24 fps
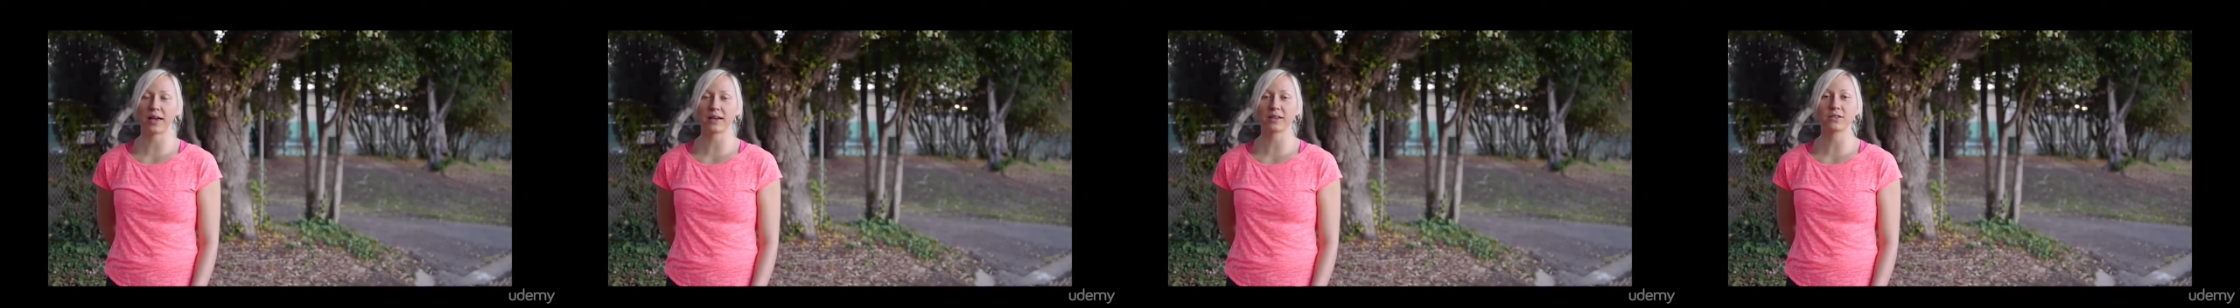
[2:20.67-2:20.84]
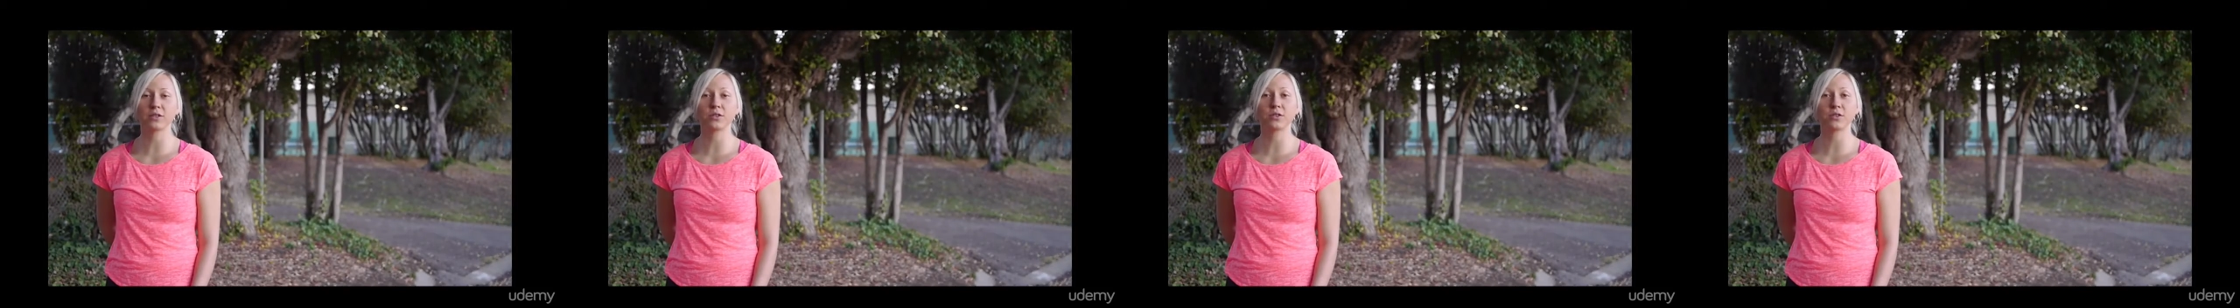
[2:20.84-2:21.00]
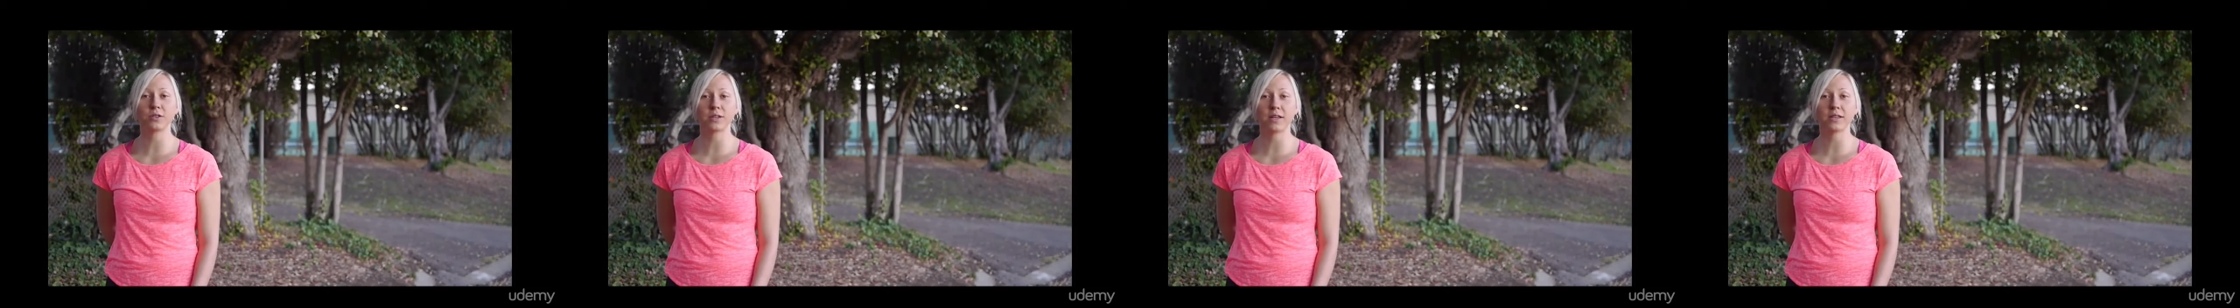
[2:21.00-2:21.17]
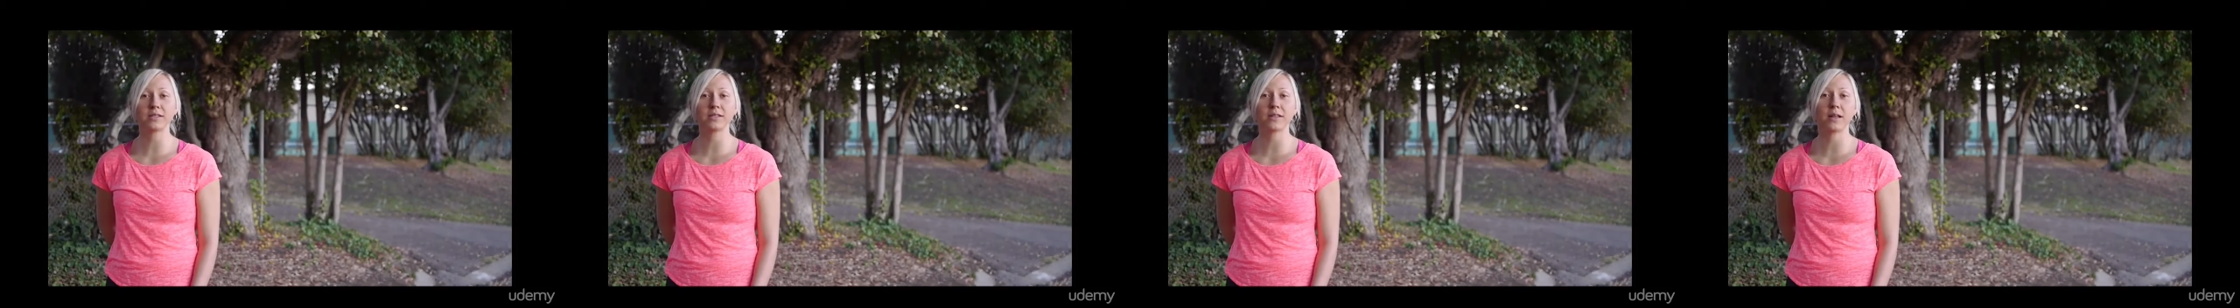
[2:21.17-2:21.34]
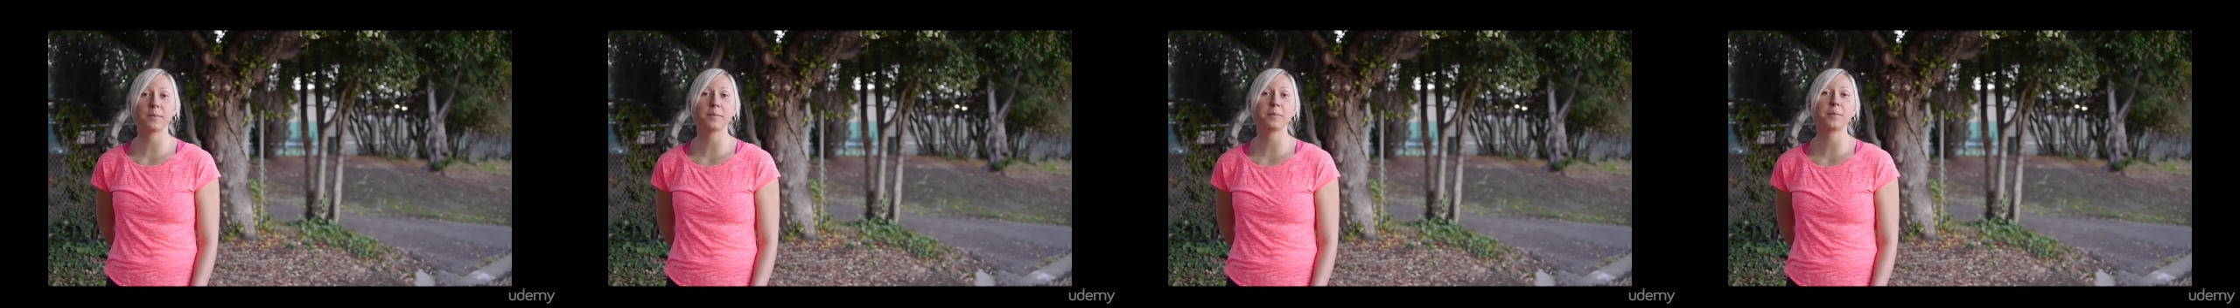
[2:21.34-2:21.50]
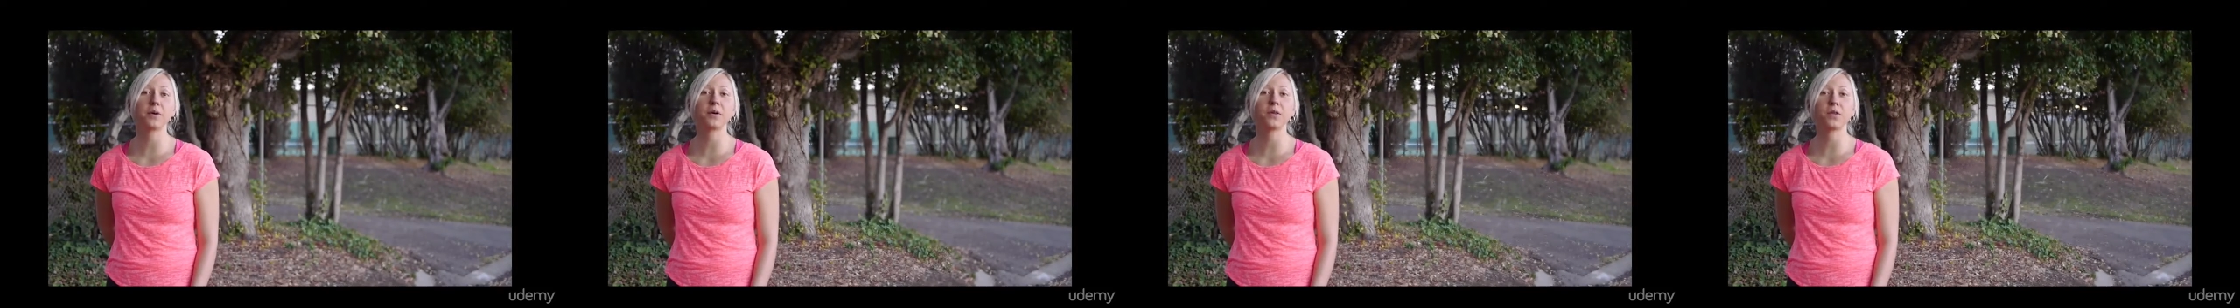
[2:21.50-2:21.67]
exercise
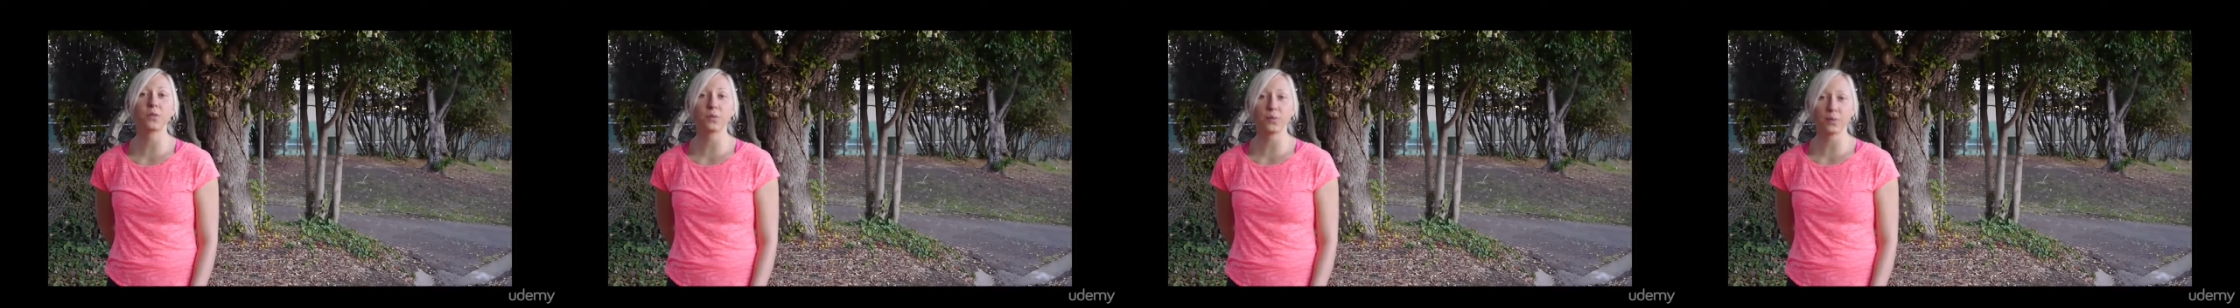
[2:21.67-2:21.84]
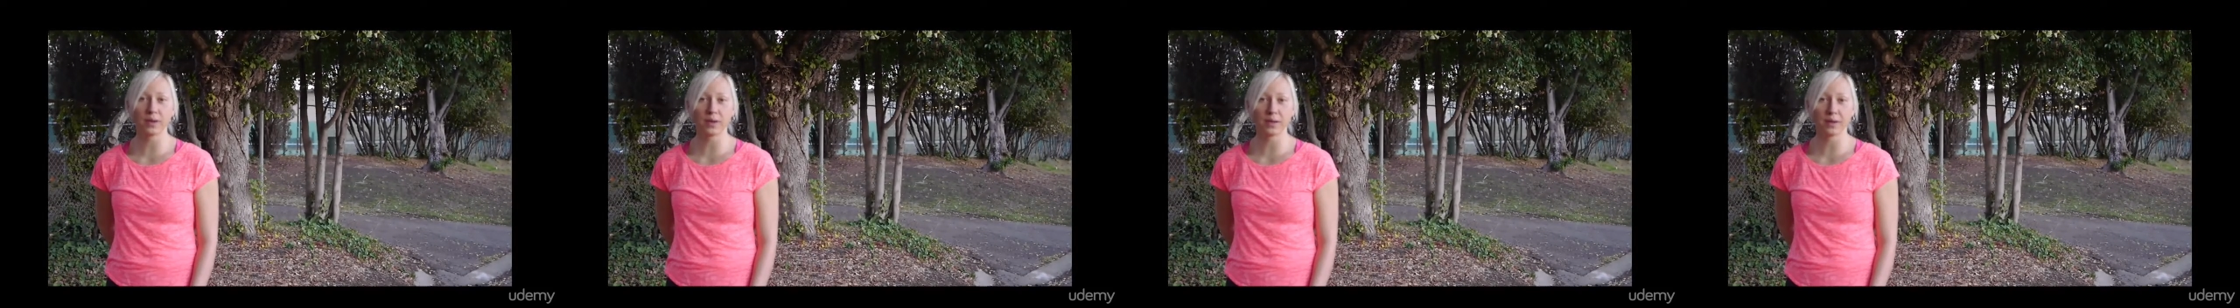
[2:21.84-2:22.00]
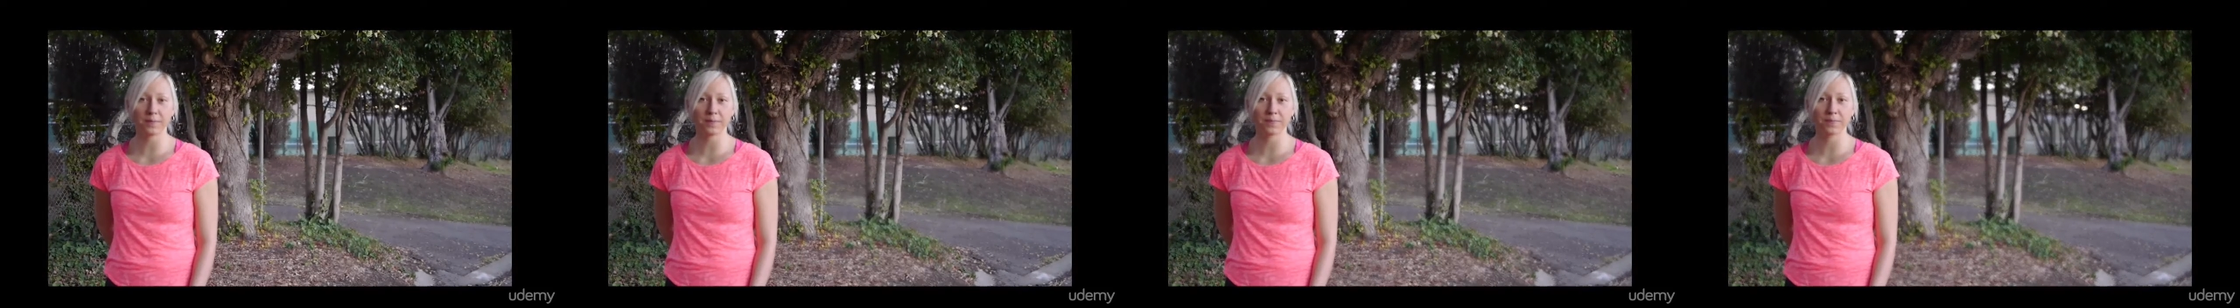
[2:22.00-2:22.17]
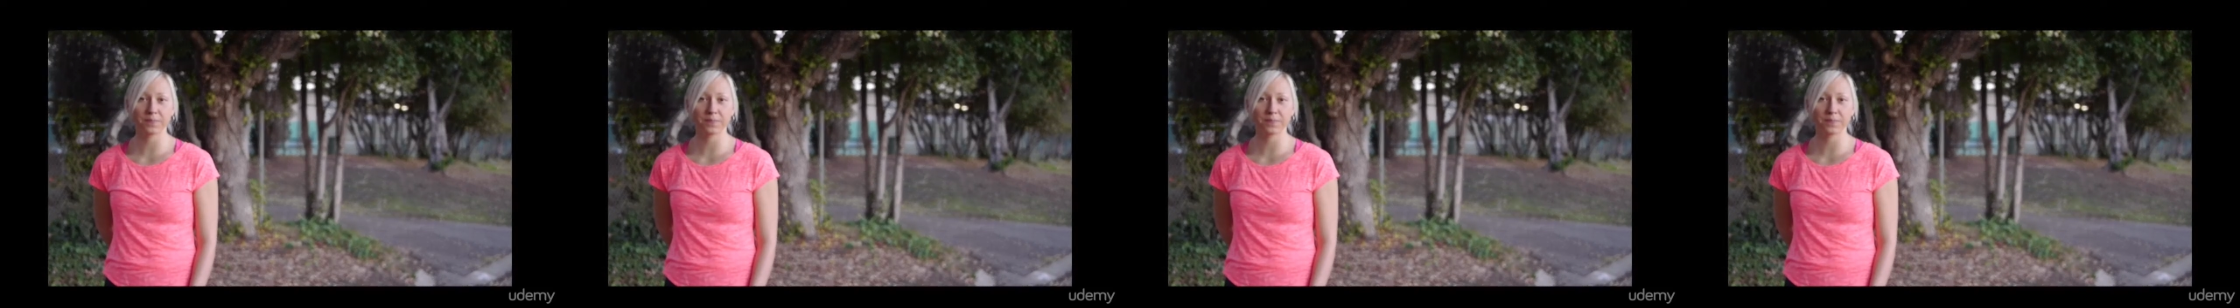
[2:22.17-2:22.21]
number 3.